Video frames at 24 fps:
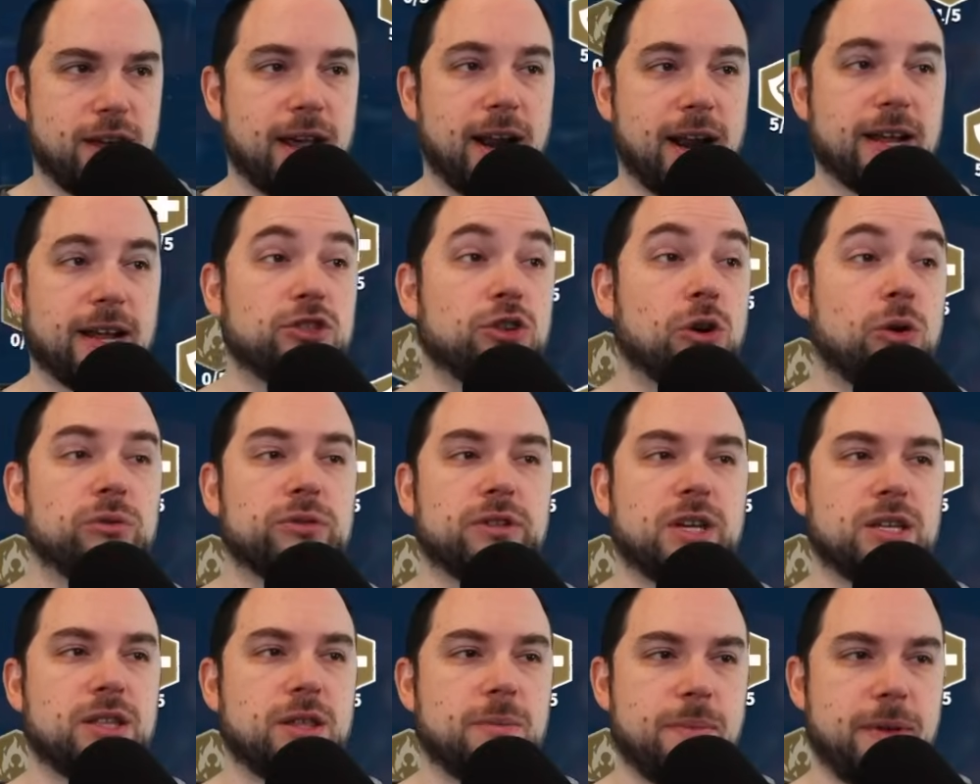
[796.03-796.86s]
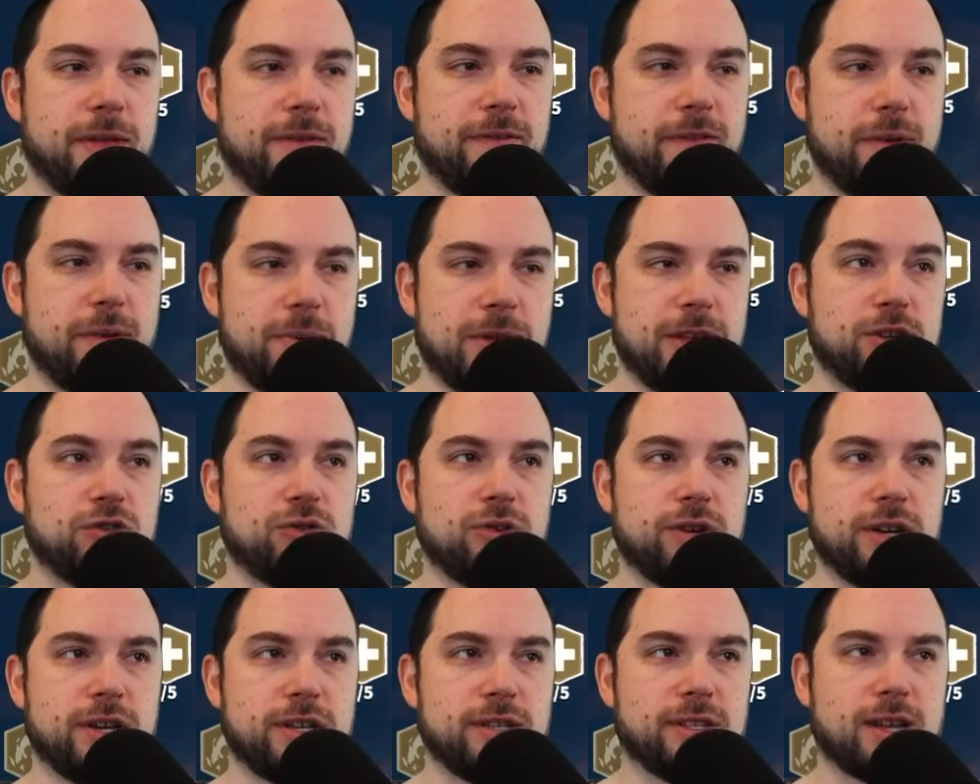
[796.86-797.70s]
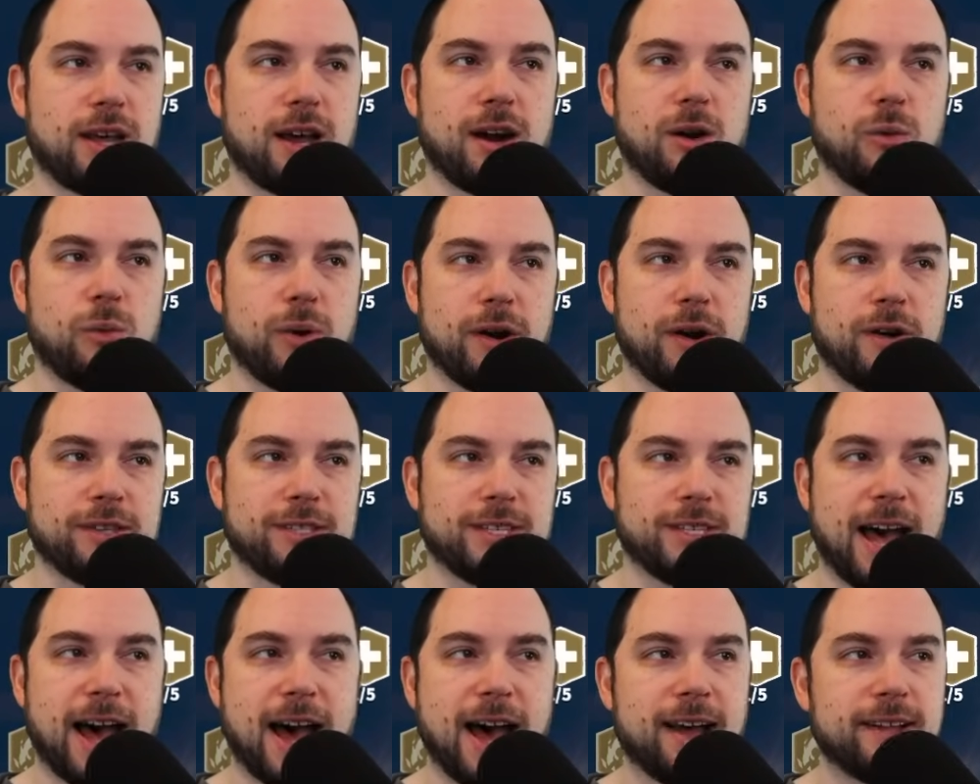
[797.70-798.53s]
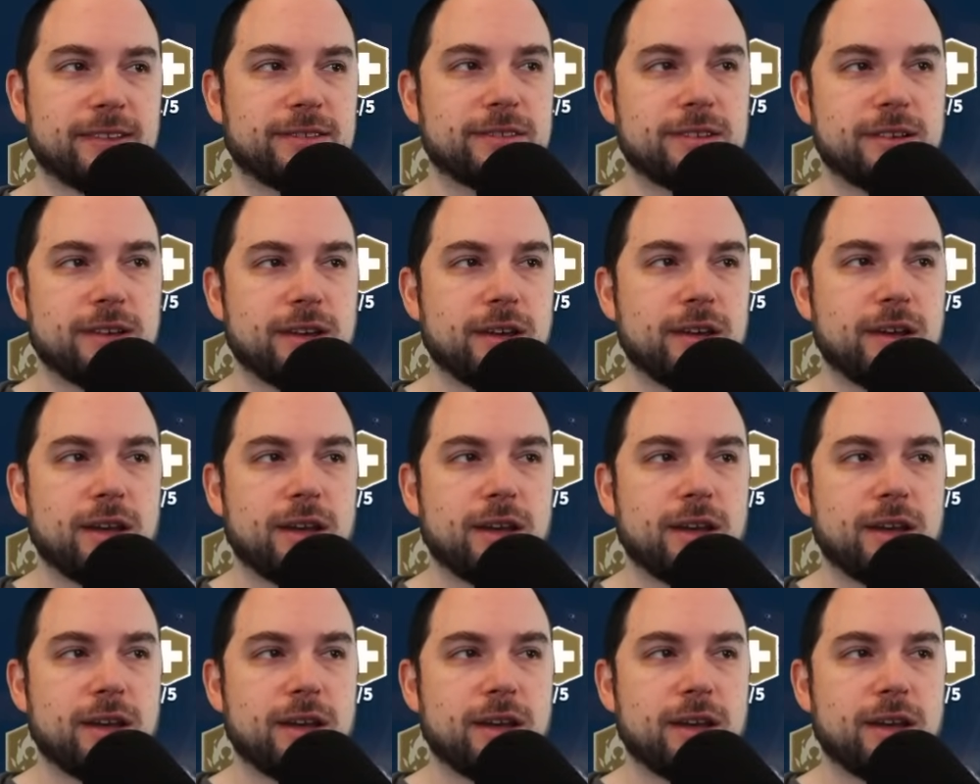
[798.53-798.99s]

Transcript: And I don't think the PvP tree is kind of where it's at.